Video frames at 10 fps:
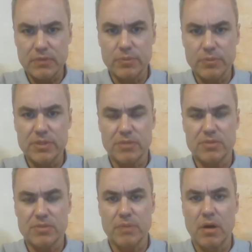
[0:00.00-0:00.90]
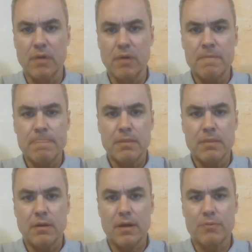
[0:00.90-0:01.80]
It would be so small,
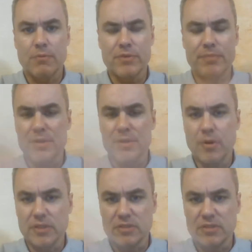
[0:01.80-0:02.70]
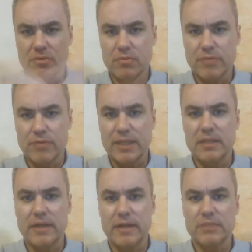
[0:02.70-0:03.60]
um, or even be noticed or
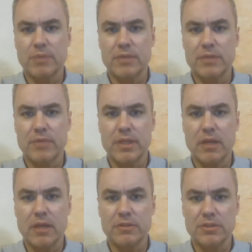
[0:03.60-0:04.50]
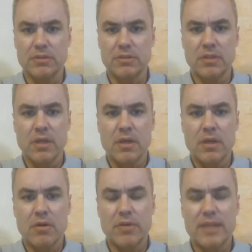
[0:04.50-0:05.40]
recognized by the radiologist.
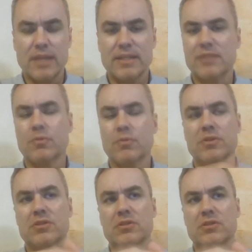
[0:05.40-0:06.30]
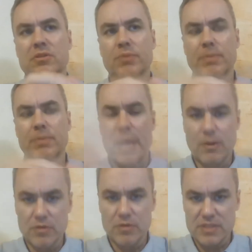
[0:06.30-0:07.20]
Okay. In other words, to put it
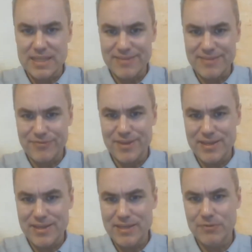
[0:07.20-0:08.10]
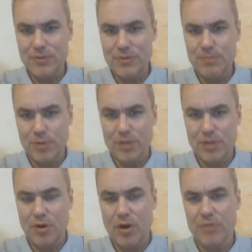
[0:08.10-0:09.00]
backwards, if they even put
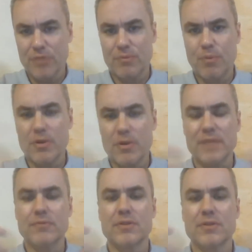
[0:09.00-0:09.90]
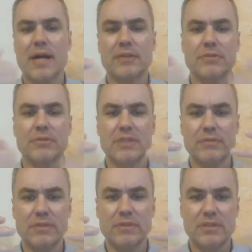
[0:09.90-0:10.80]
it on the report, if your doctor is
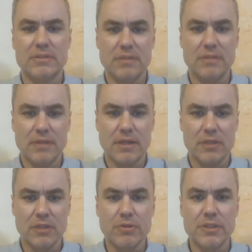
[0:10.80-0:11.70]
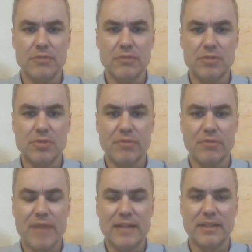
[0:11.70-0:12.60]
even uh, alerting you to the
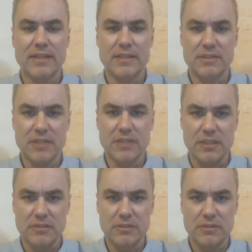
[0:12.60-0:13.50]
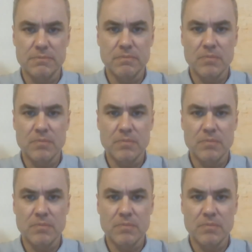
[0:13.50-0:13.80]
fact that it exists,